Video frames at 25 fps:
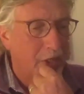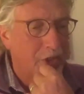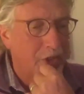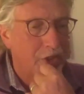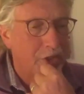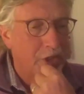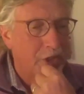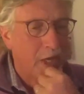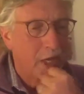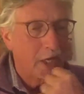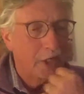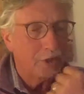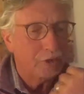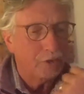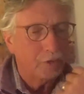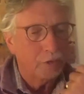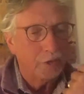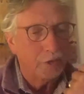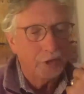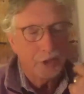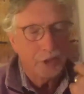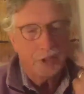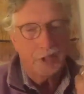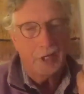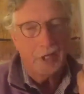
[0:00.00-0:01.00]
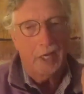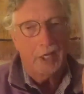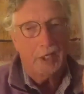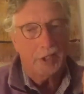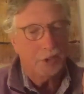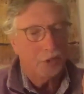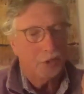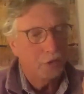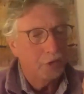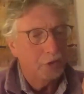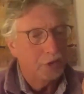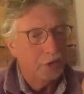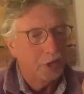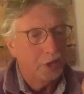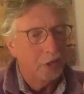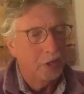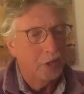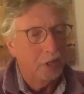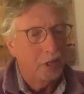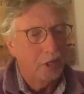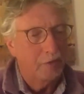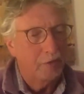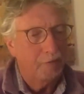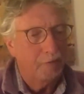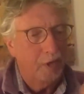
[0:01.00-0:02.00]
natural disasters and
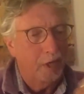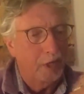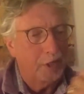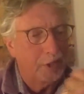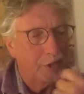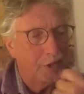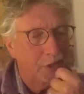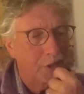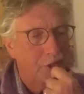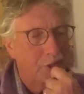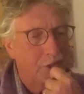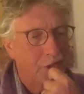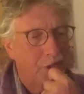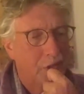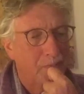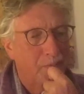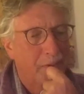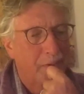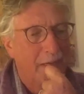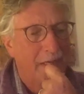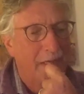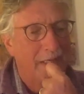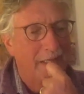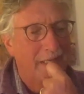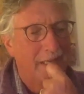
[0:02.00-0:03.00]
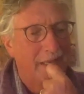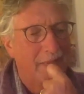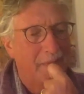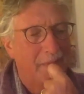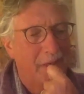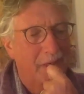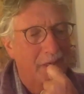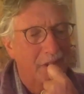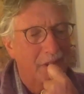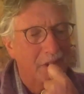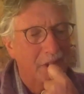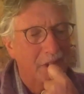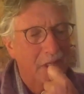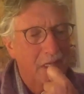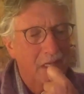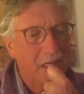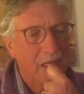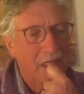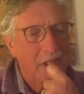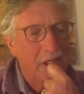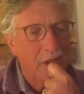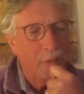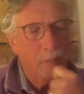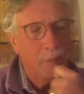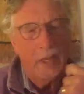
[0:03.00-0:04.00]
infections and pandemics,
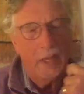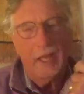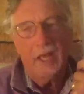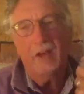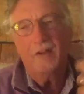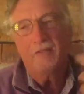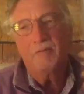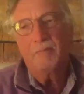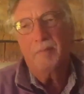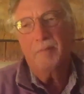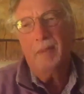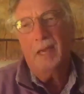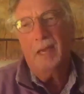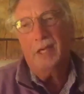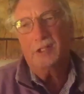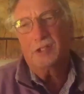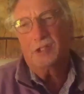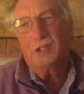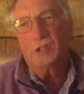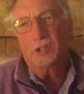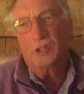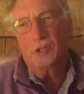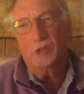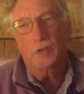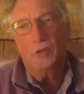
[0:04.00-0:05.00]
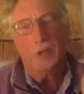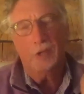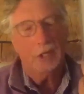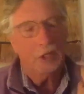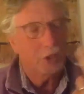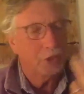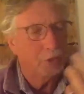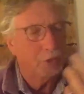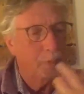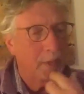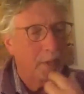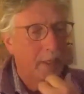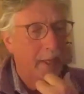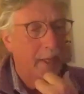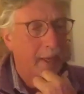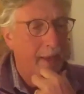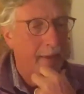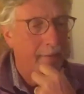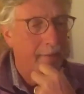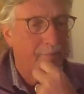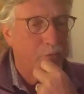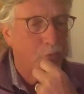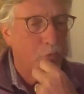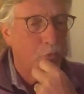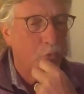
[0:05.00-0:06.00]
we have mass shootings, we
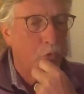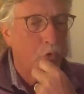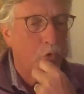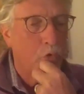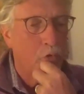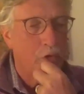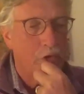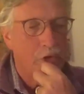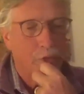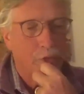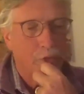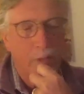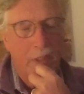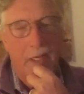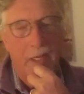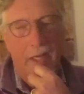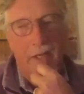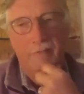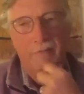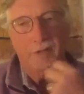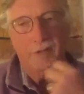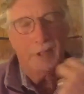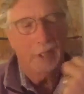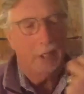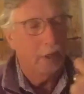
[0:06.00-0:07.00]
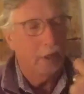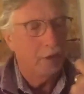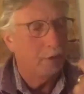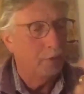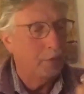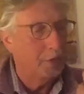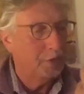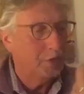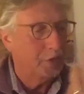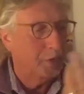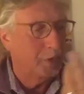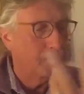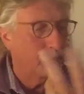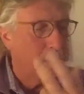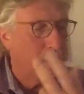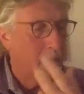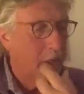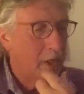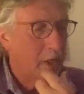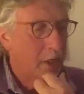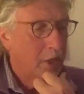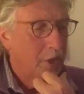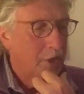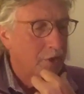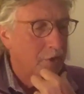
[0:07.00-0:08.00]
have wars, we have terrorism.
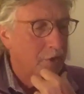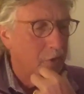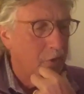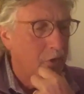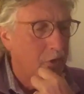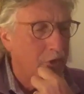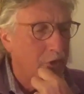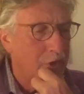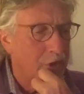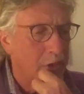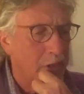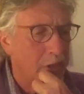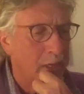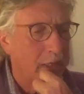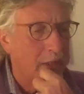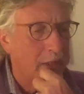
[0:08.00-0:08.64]
So there's a lot